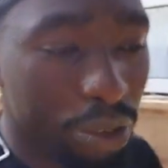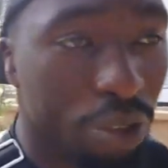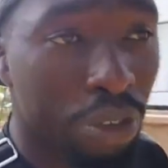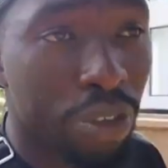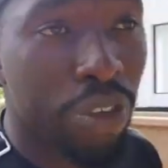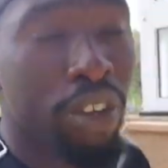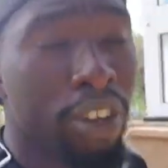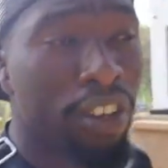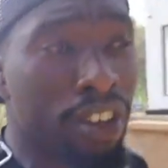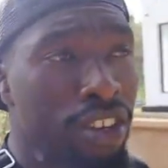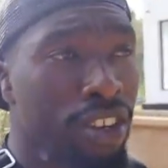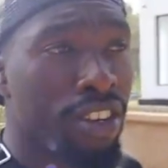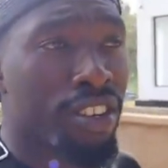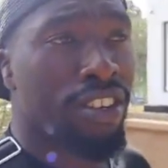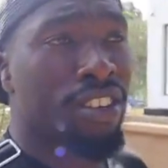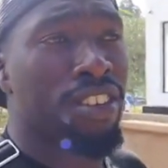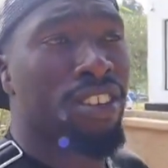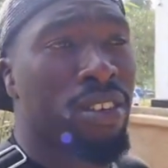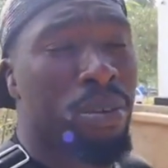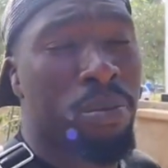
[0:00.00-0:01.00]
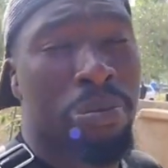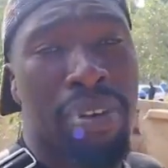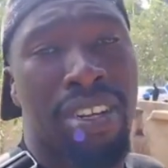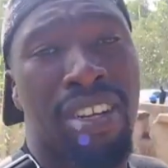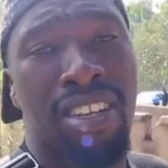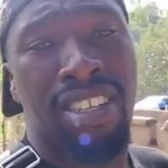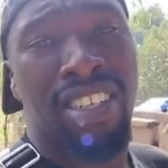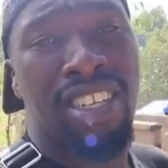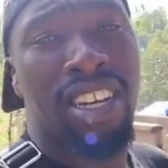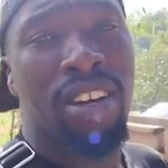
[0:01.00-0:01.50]
to
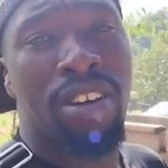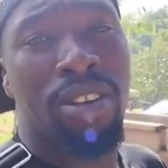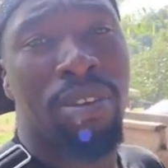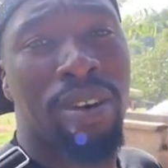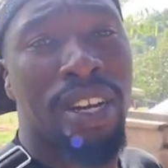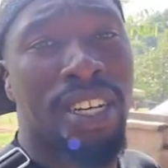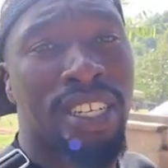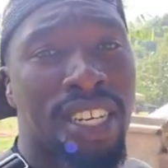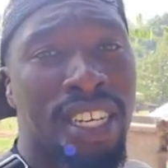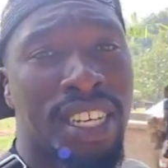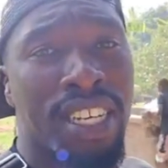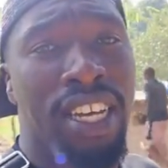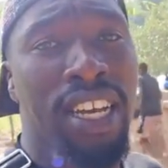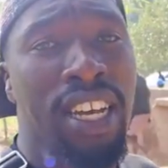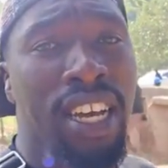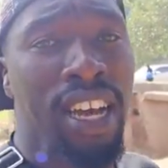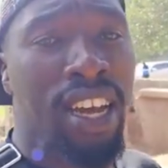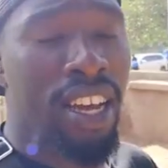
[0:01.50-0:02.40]
build one day